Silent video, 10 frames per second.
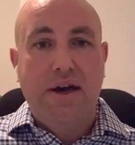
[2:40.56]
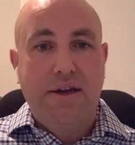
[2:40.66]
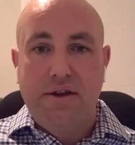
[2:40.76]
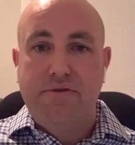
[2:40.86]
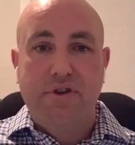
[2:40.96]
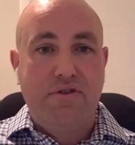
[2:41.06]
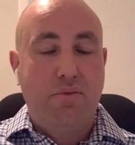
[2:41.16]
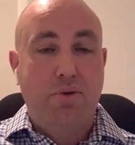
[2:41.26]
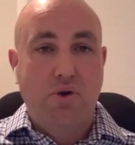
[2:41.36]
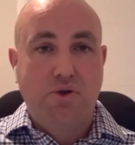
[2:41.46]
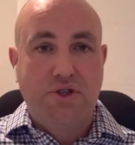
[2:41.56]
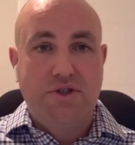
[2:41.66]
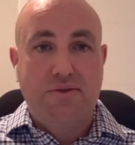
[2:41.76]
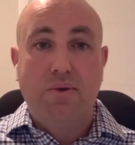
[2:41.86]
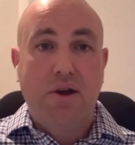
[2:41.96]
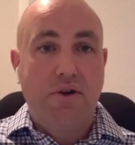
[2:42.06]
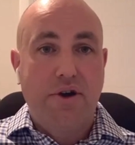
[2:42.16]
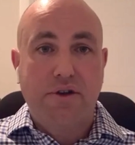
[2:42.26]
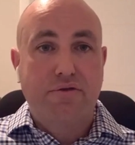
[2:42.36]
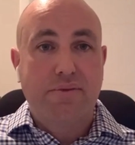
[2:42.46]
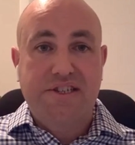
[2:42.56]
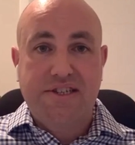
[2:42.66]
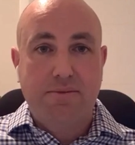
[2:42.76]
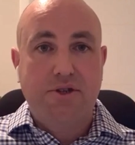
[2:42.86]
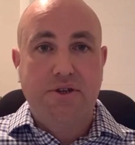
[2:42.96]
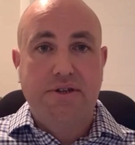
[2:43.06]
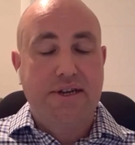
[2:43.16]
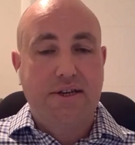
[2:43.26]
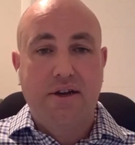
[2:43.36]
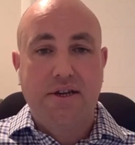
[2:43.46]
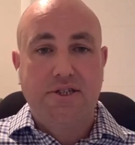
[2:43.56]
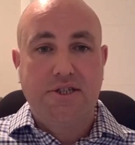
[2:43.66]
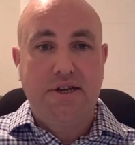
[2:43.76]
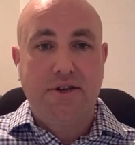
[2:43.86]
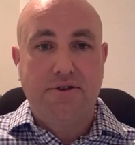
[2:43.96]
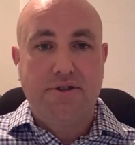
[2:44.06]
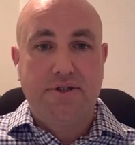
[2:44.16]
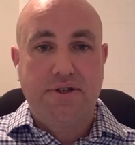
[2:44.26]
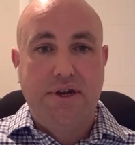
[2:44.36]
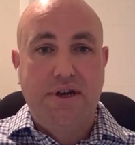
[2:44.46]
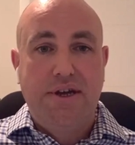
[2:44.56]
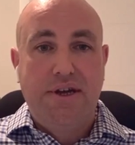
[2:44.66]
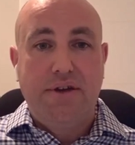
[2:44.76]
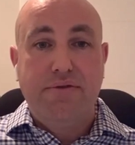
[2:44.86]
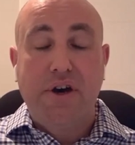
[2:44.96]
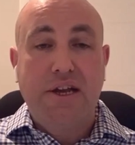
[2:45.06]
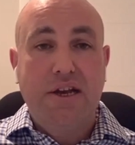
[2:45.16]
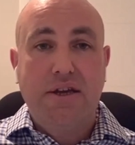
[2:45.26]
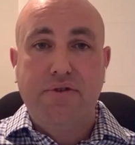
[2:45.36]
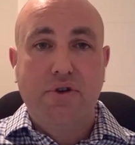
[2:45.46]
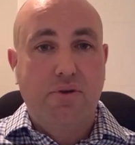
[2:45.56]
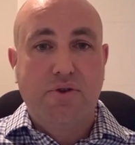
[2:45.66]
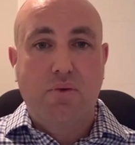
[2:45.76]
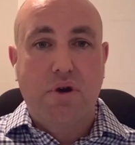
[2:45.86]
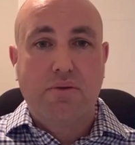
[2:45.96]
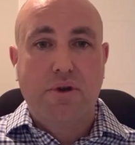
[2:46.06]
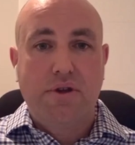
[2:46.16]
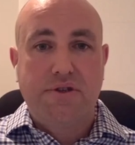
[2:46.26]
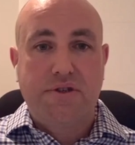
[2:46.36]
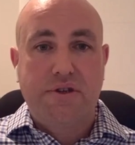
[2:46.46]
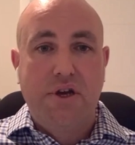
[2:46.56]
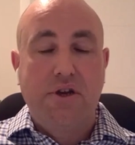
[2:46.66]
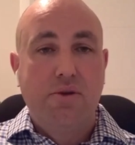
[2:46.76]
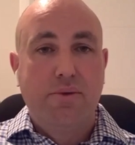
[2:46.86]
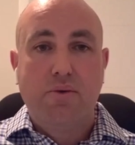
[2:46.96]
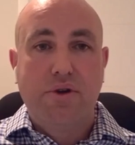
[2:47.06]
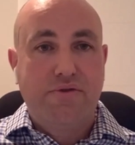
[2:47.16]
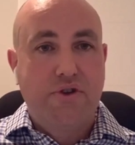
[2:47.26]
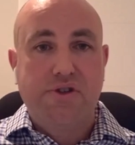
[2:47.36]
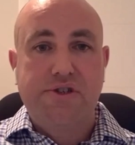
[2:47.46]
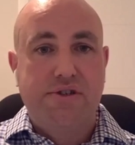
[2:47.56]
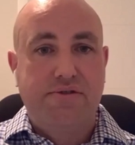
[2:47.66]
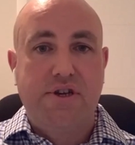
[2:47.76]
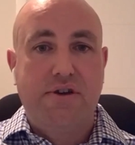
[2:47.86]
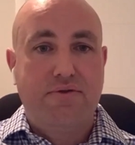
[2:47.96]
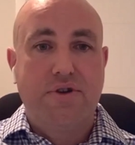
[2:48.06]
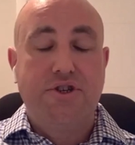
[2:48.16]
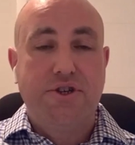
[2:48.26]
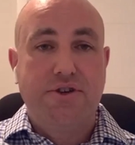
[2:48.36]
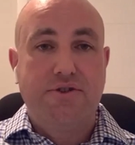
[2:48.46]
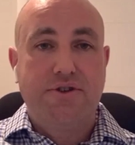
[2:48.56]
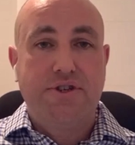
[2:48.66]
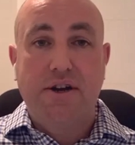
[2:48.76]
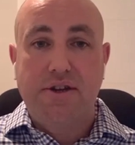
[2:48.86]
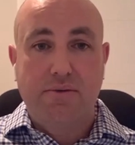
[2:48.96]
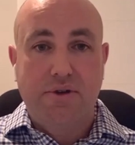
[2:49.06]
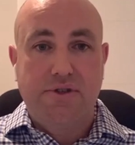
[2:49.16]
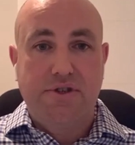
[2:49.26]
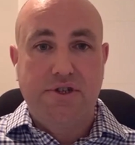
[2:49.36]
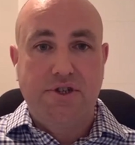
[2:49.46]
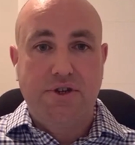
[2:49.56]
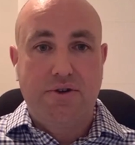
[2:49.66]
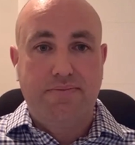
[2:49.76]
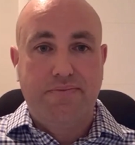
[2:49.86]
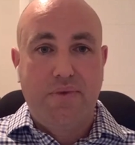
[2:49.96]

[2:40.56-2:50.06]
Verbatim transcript: and innovative approaches while learning from exceptional technology leaders. And finally, if you come to work with us, you'll be one of dozens of software engineers starting with us this year.